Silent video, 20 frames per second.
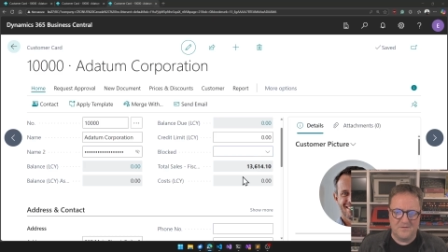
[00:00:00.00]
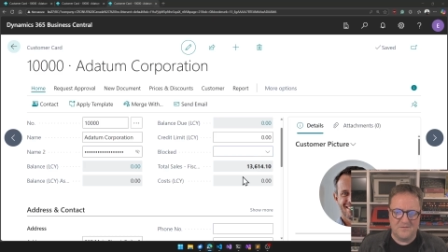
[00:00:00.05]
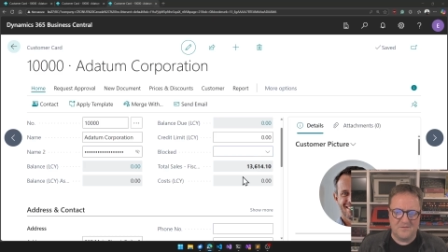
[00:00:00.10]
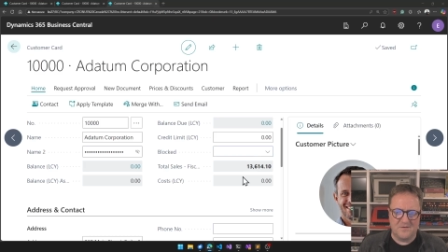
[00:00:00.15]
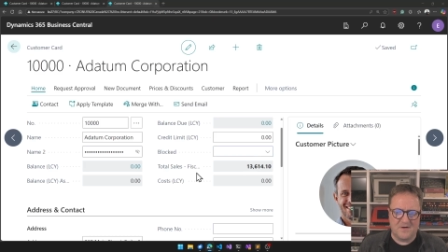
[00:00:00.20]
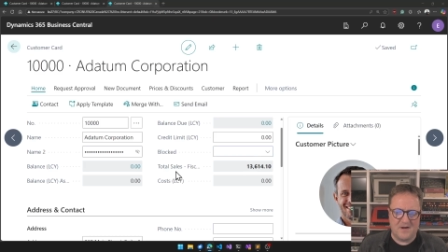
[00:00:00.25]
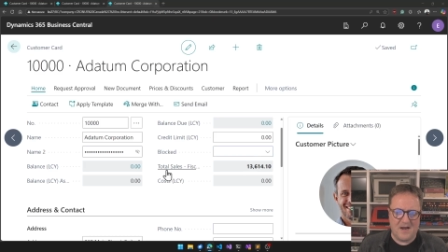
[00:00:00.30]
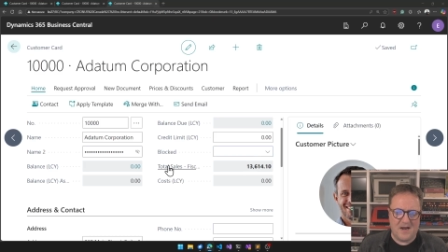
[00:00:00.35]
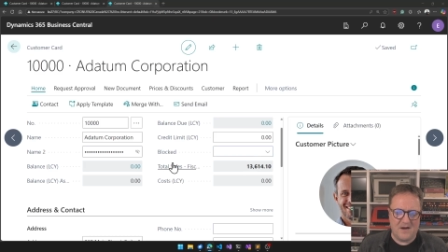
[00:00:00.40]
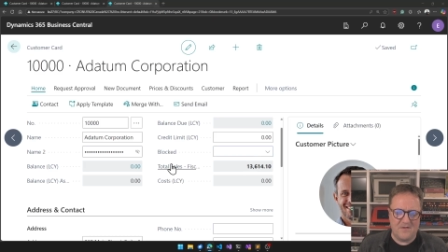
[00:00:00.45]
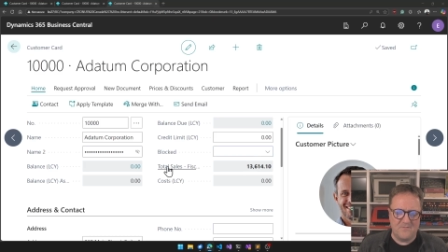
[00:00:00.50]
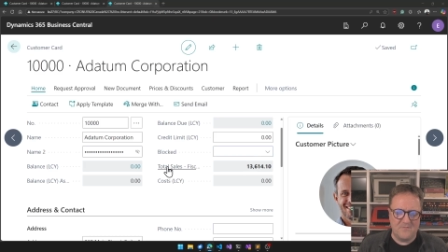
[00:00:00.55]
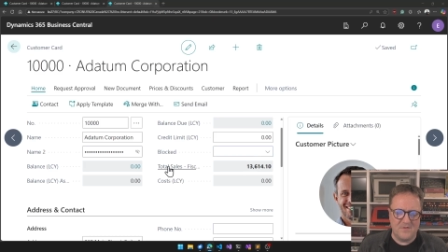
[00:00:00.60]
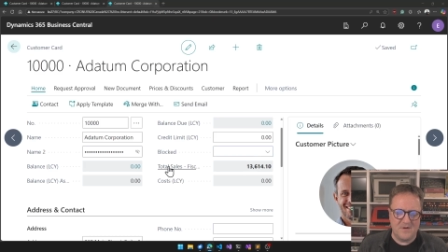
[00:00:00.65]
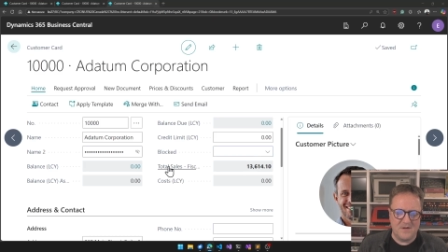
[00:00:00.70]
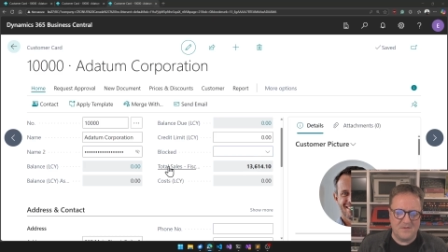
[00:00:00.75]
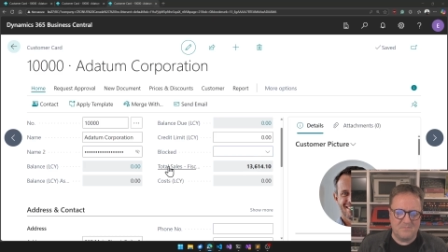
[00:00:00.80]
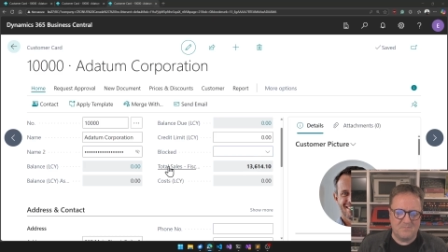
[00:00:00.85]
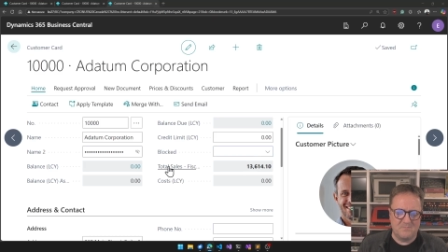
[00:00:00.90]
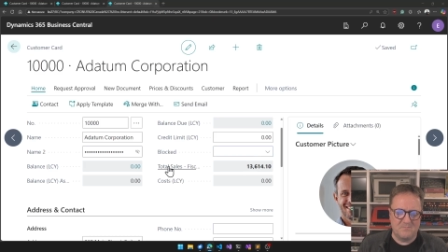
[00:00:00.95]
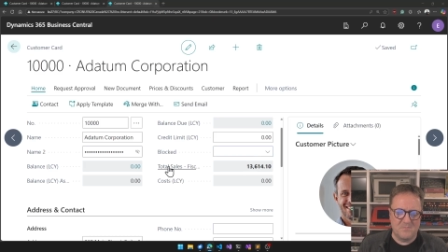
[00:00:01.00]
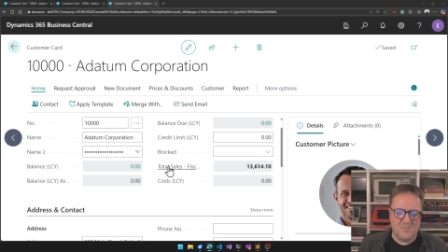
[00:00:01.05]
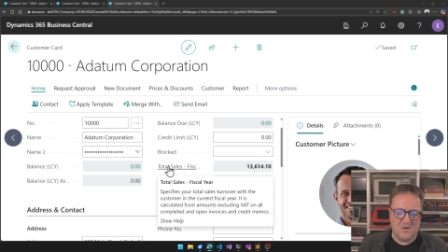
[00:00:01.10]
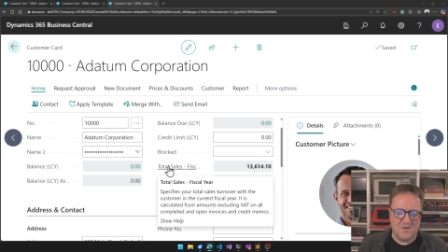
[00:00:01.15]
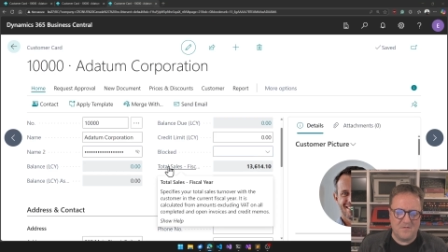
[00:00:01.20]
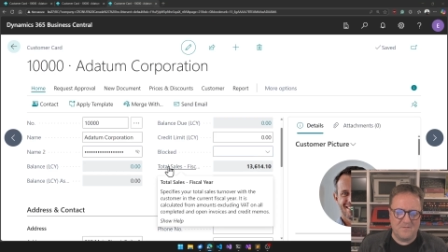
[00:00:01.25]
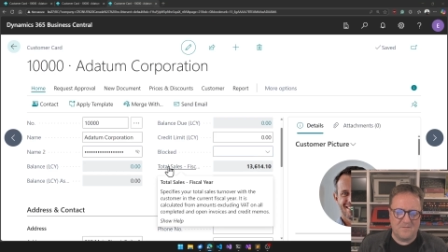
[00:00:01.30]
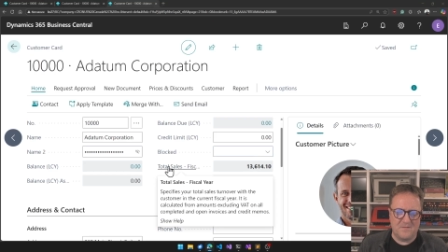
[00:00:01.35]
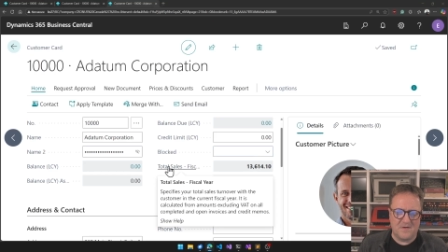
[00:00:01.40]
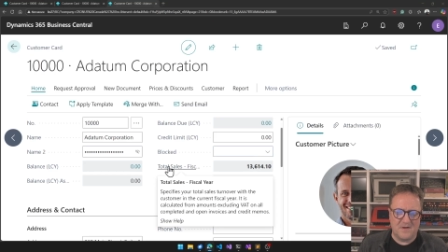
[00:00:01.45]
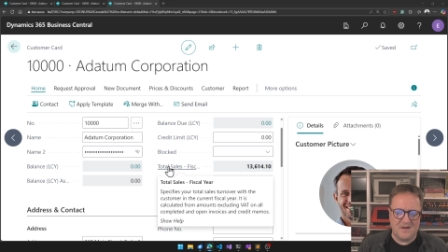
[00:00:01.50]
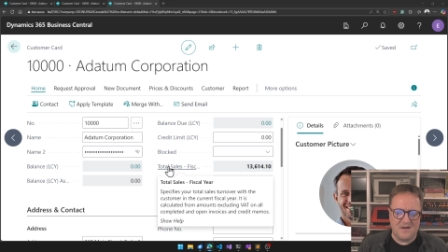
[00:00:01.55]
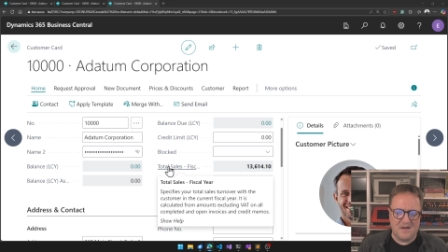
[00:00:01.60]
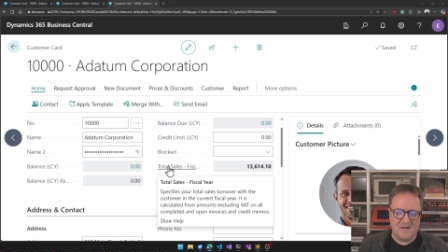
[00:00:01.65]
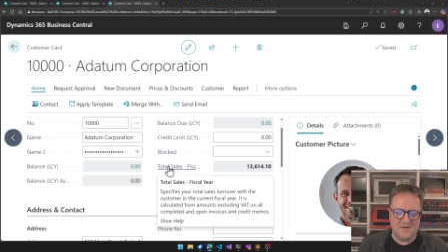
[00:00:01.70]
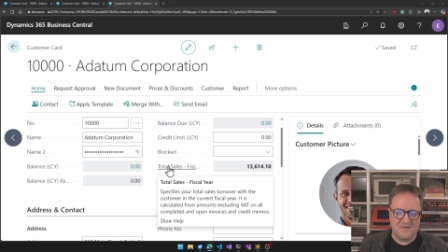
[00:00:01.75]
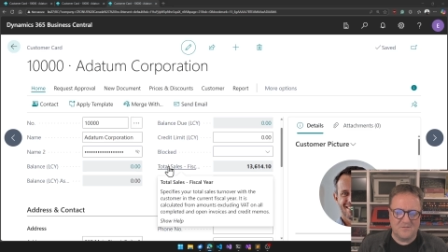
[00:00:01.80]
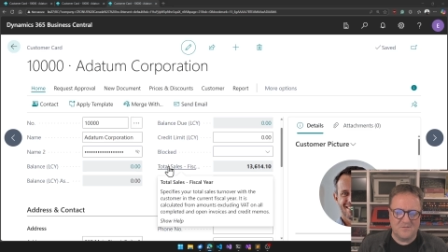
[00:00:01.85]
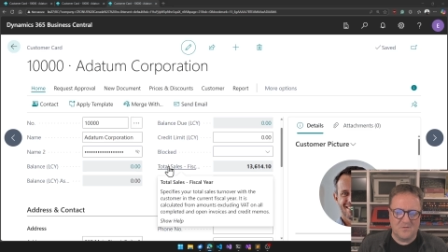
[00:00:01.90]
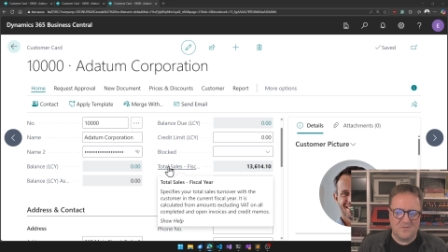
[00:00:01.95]
So can we modify
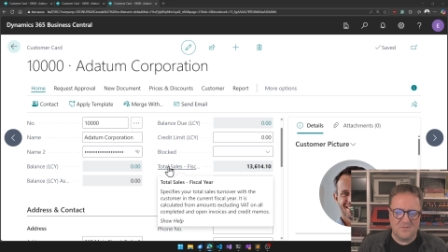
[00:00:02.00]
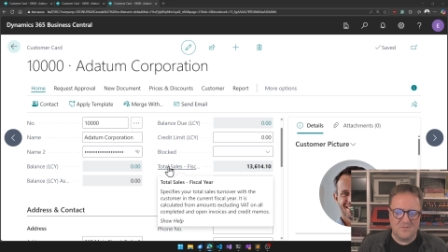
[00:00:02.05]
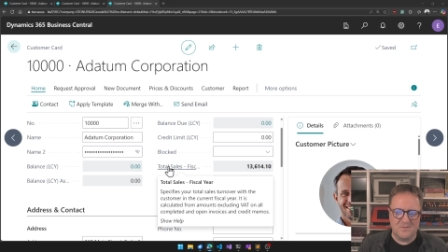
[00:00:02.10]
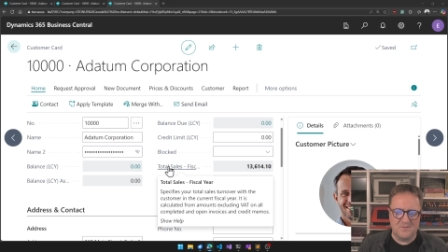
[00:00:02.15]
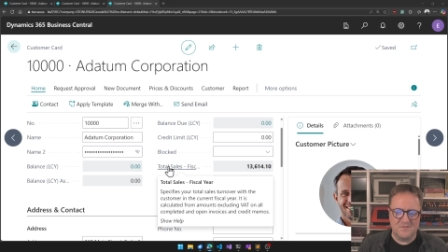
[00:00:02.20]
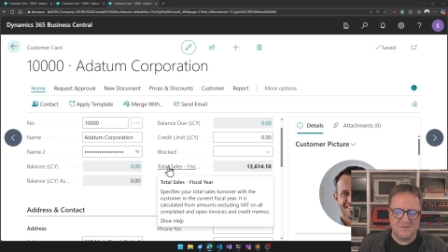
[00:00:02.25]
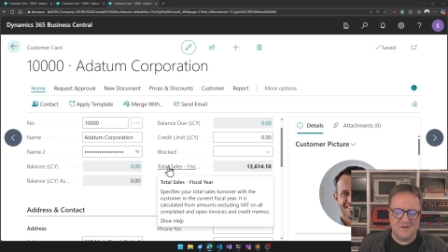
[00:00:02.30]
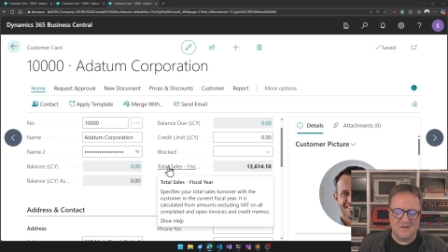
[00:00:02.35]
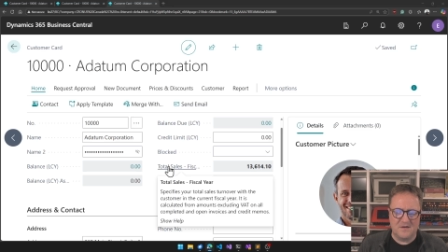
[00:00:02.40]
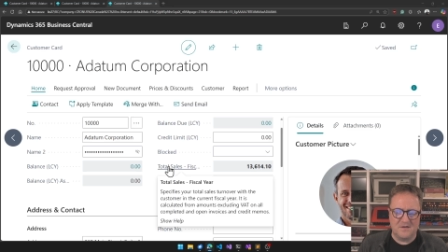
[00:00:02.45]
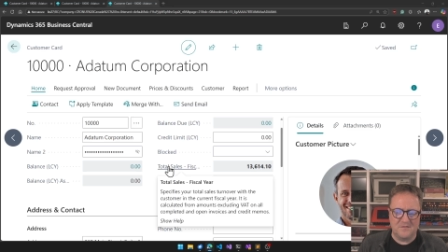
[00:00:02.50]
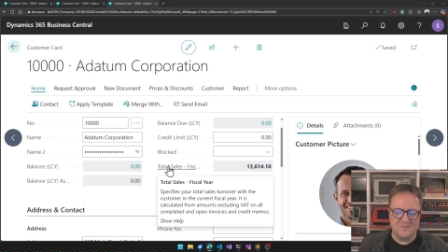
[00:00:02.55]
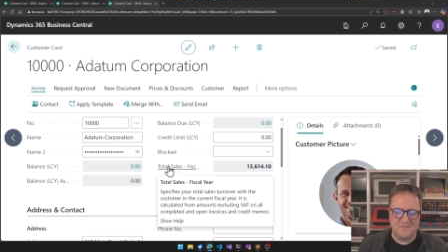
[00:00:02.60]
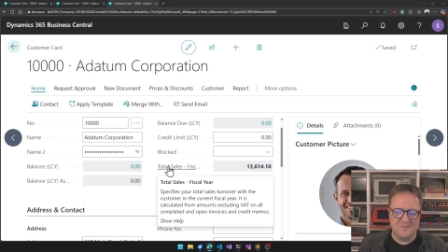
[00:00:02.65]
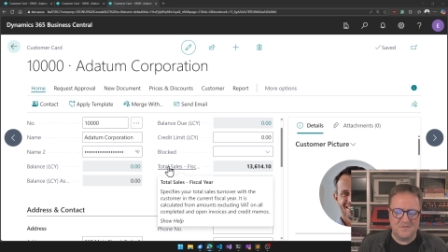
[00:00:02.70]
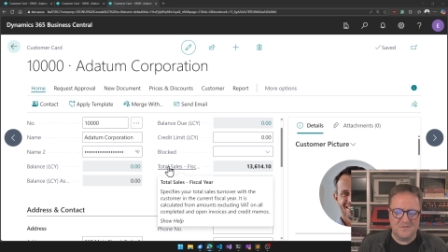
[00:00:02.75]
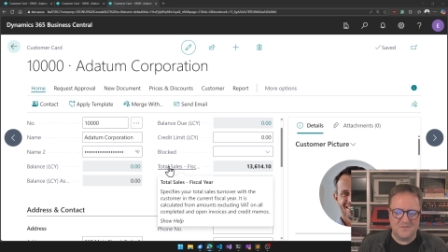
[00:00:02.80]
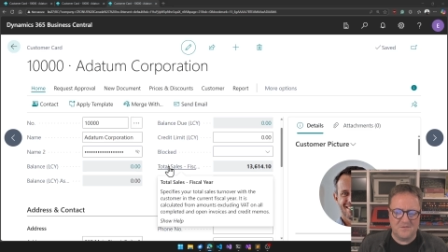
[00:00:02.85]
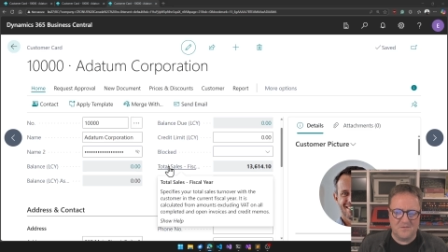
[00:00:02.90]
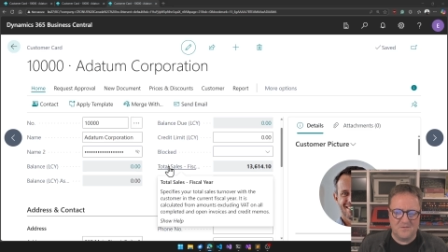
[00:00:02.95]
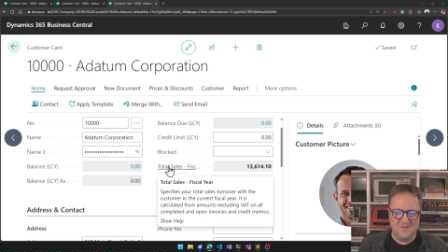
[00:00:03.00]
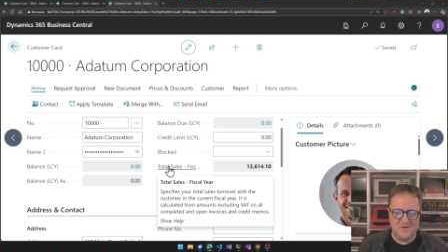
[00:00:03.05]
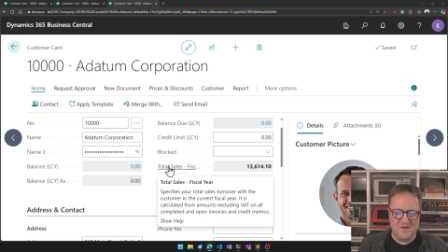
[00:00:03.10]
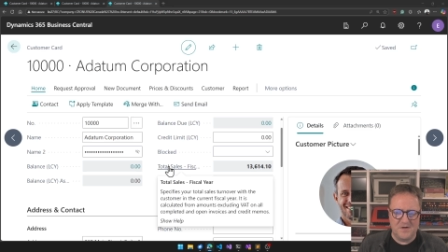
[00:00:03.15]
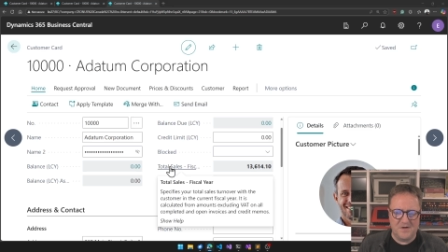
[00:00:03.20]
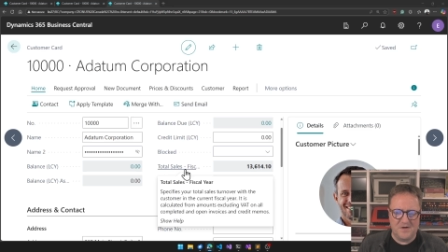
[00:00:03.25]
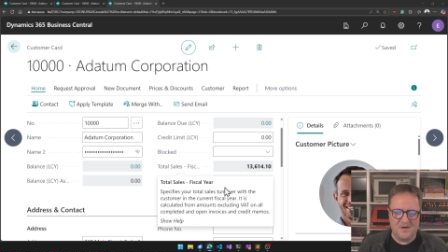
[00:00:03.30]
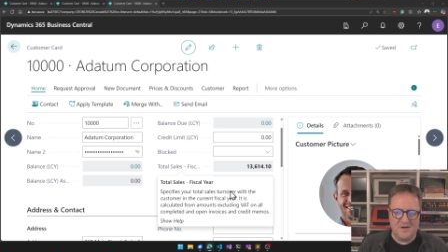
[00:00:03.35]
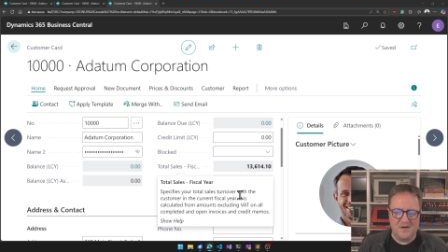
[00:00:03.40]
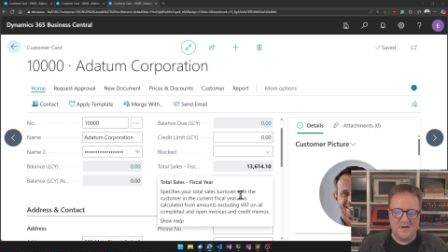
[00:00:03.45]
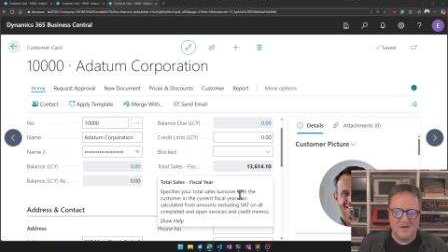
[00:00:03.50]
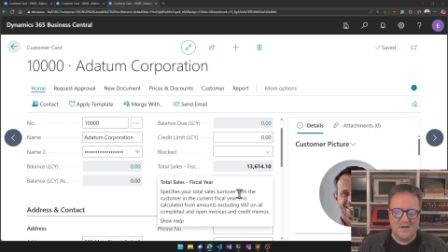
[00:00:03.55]
like total sales fiscal year,